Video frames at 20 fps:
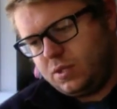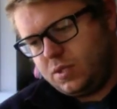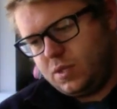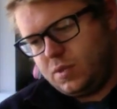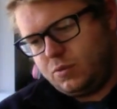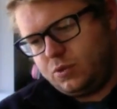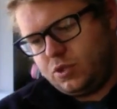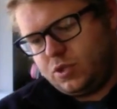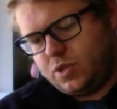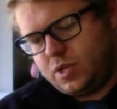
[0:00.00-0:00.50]

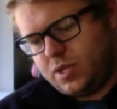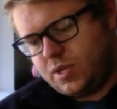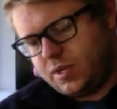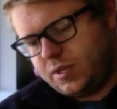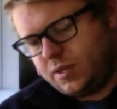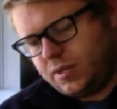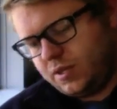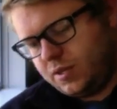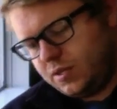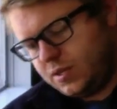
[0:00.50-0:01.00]
Double check,
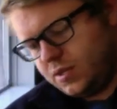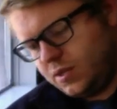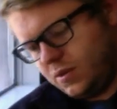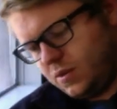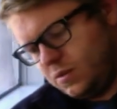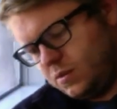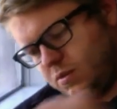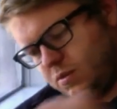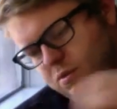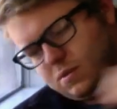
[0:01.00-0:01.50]
I think
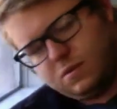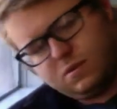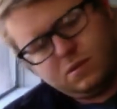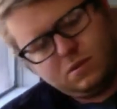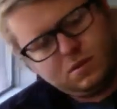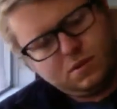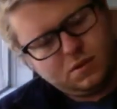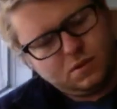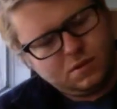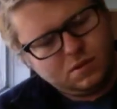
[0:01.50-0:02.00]
so.
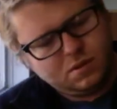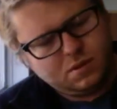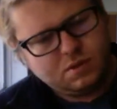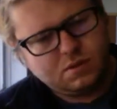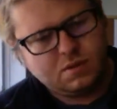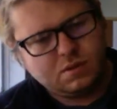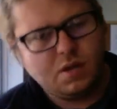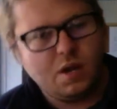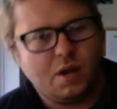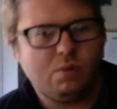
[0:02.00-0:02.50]

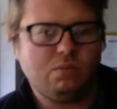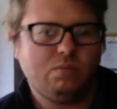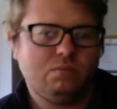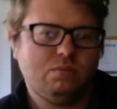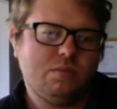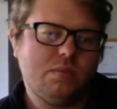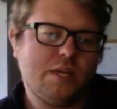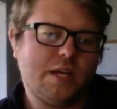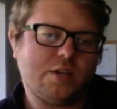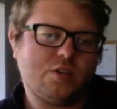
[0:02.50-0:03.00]
No,
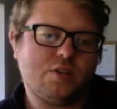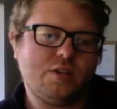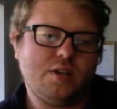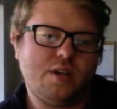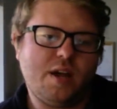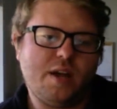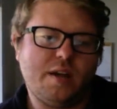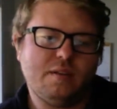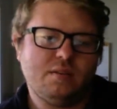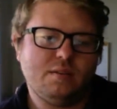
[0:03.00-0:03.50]
actually
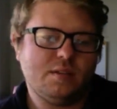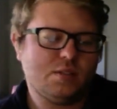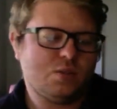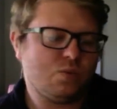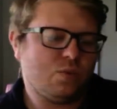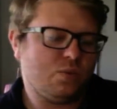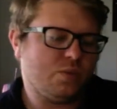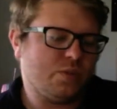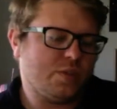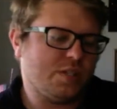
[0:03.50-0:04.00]
not.
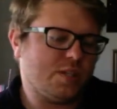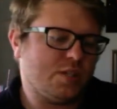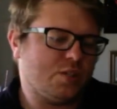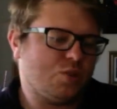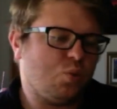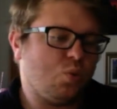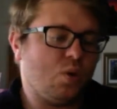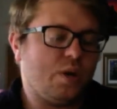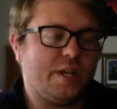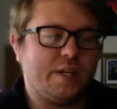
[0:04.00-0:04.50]
This one was a
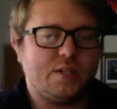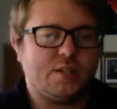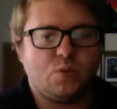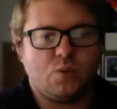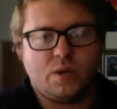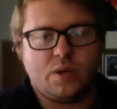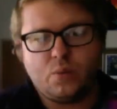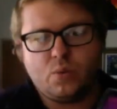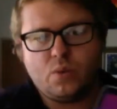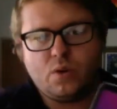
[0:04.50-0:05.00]

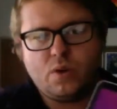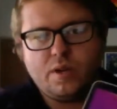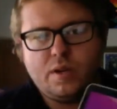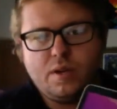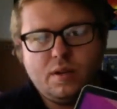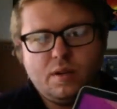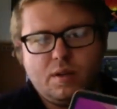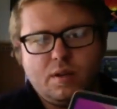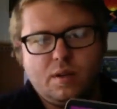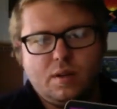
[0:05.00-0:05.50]

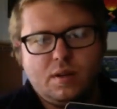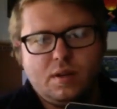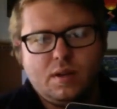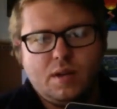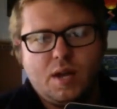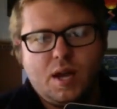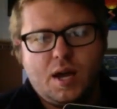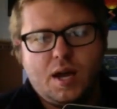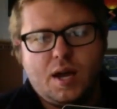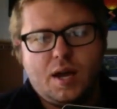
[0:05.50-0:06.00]
2021
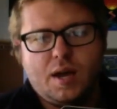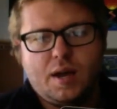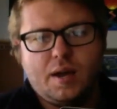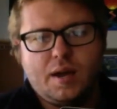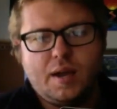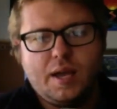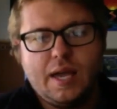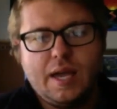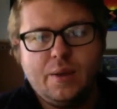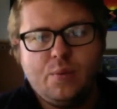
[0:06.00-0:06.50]

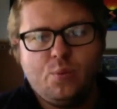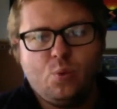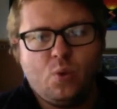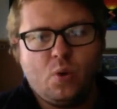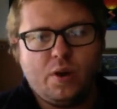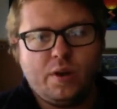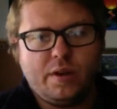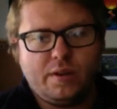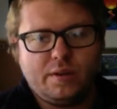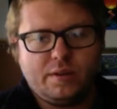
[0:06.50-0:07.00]

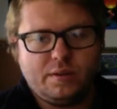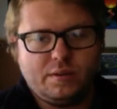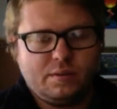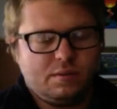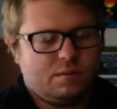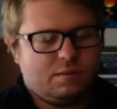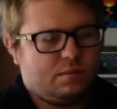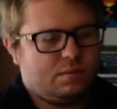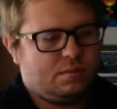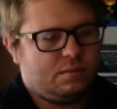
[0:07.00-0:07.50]
M1
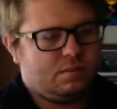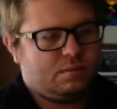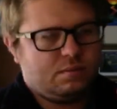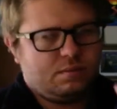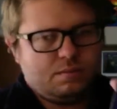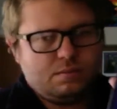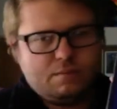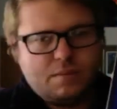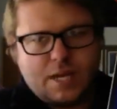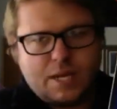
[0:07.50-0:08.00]

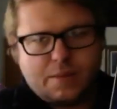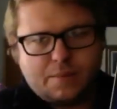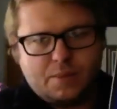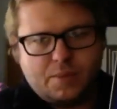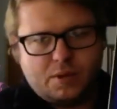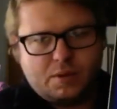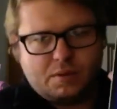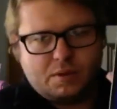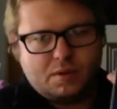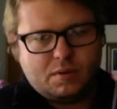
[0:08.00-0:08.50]

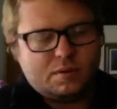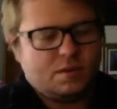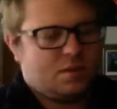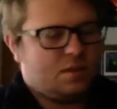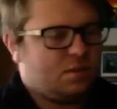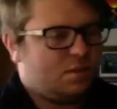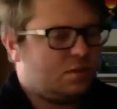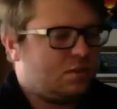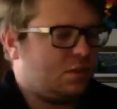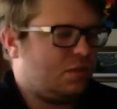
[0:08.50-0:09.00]
MacBook.
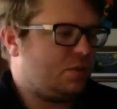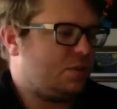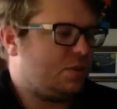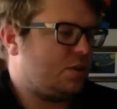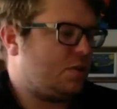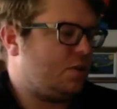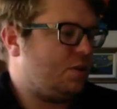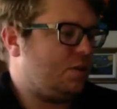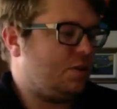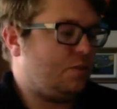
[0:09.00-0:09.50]
So it was a
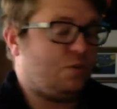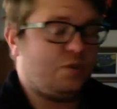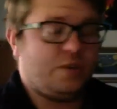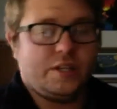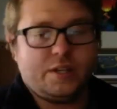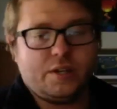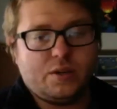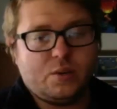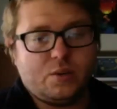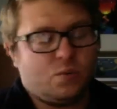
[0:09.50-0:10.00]

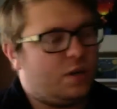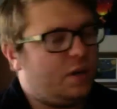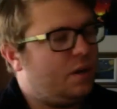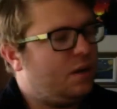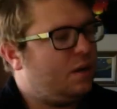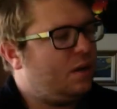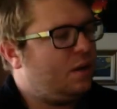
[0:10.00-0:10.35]
really good one.